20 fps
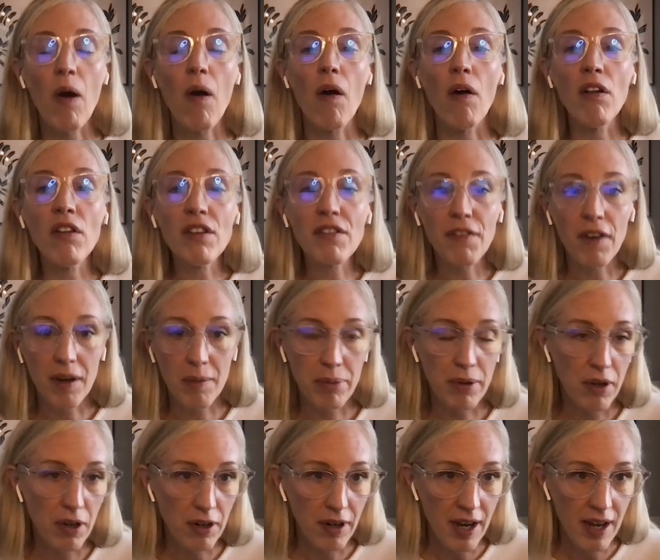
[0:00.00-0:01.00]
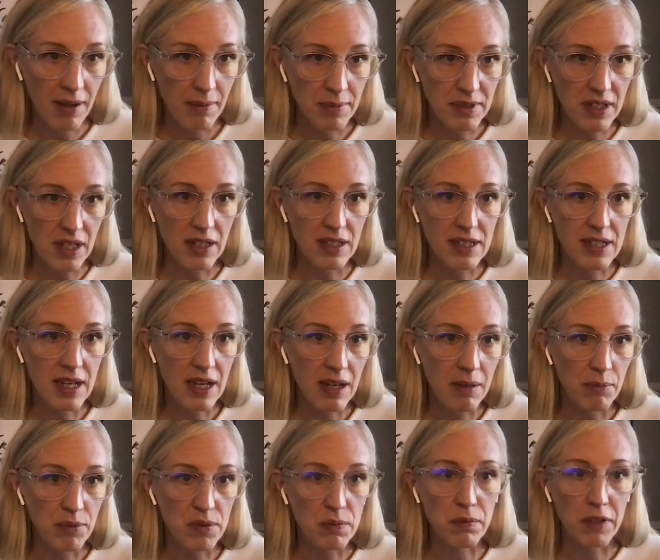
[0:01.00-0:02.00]
all of our programs and
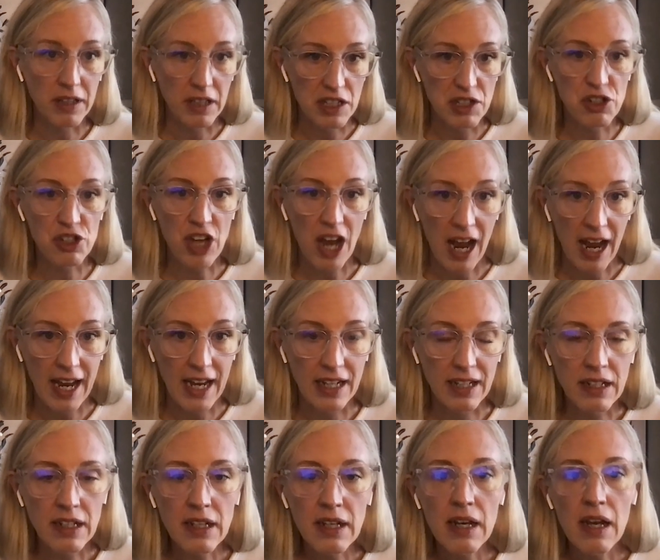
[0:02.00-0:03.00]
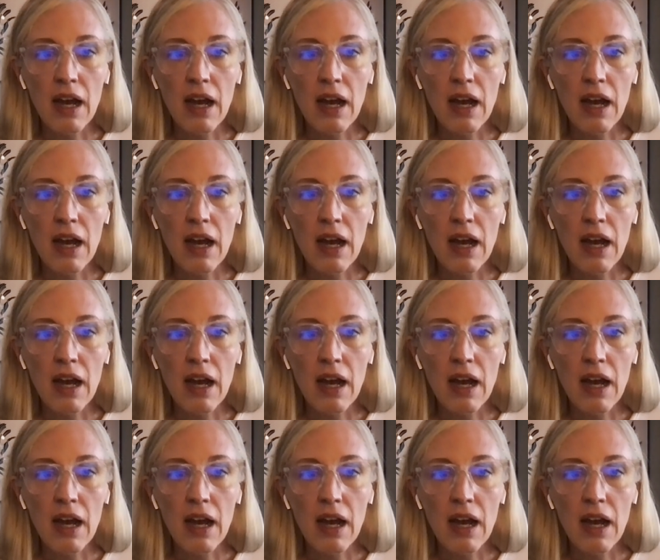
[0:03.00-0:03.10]
teams really shine.